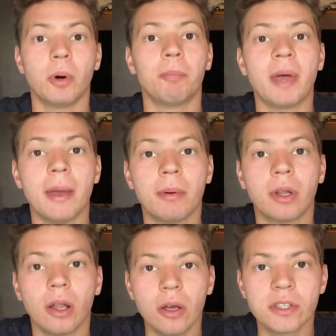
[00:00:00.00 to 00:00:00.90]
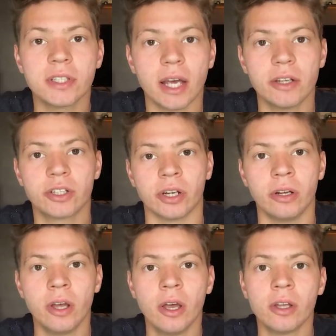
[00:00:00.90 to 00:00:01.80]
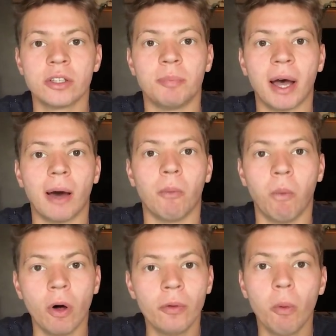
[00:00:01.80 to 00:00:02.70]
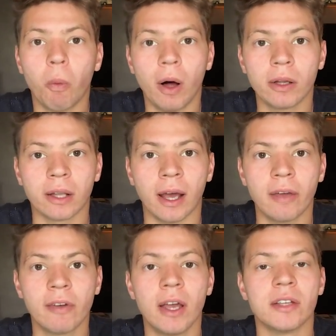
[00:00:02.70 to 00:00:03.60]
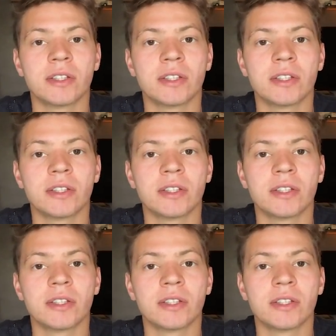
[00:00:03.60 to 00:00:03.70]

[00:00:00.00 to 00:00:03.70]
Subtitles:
but pay close attention to Part 1, Wildlife,